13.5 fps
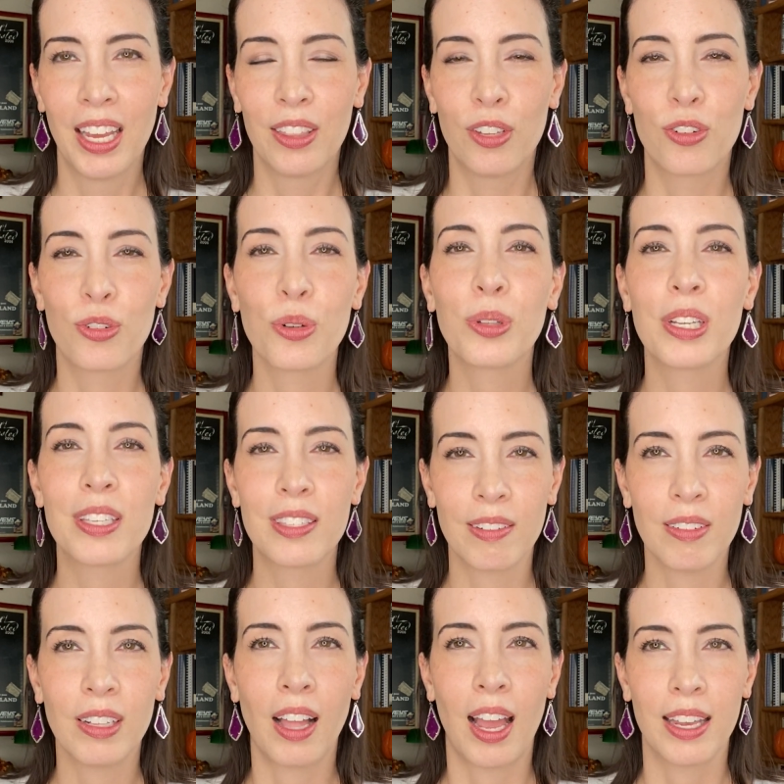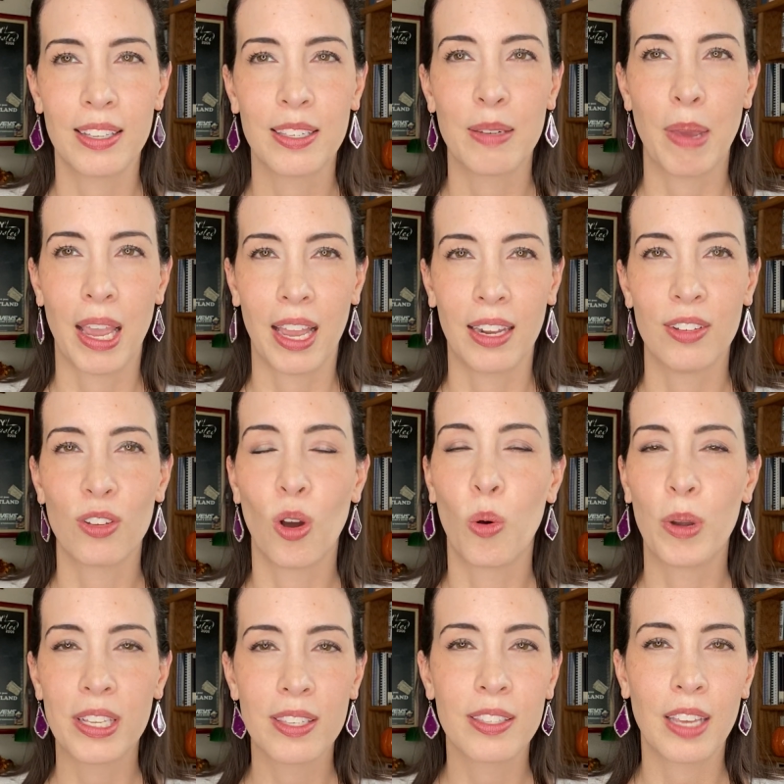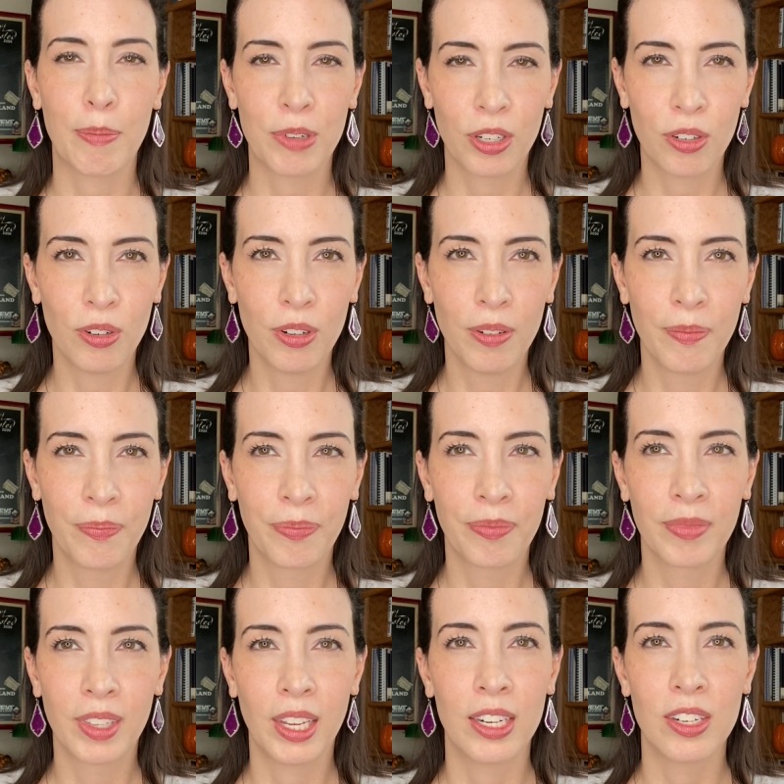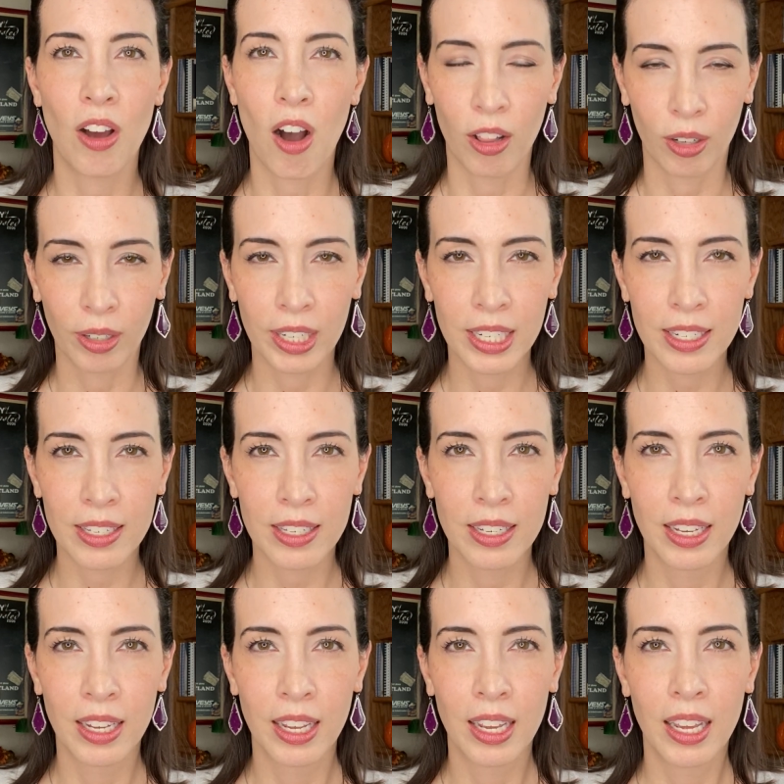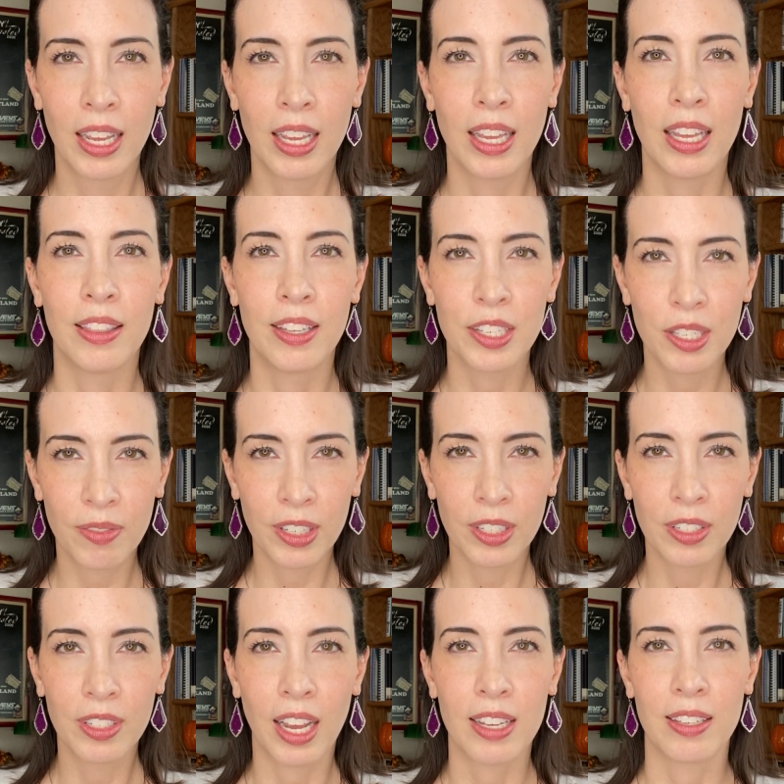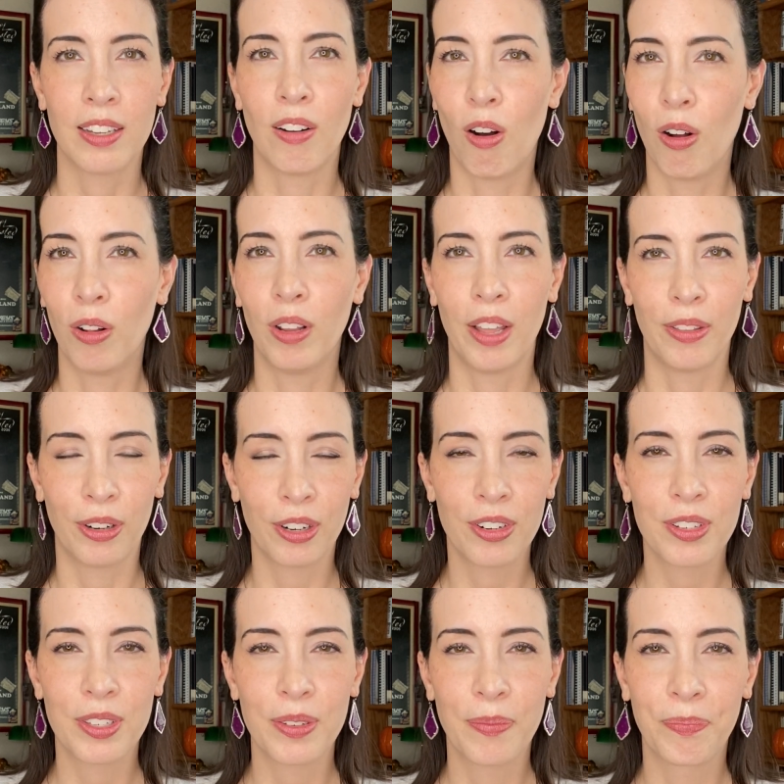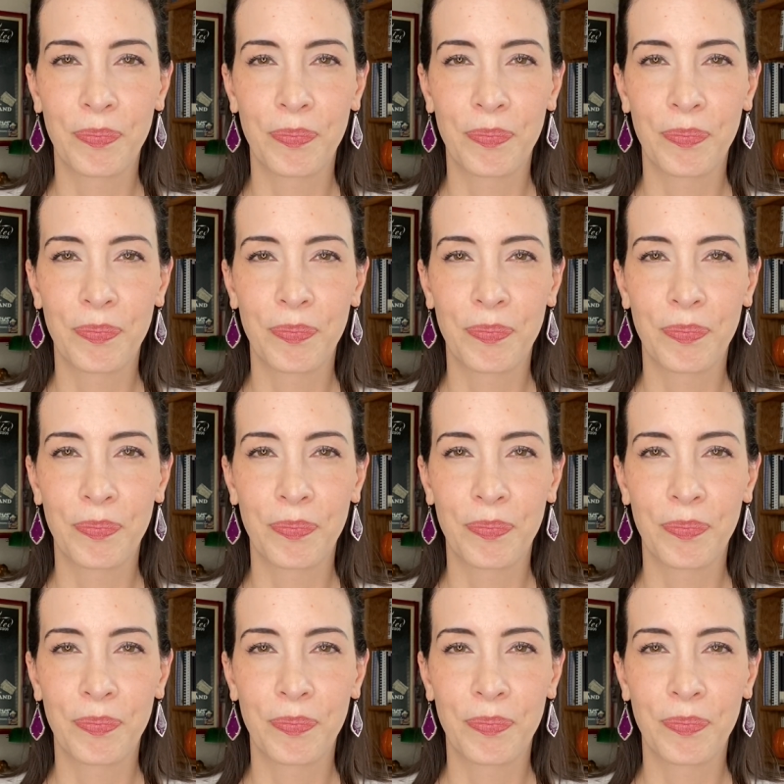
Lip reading: The truly civilized man is always skeptical and tolerant, in this field as in all others.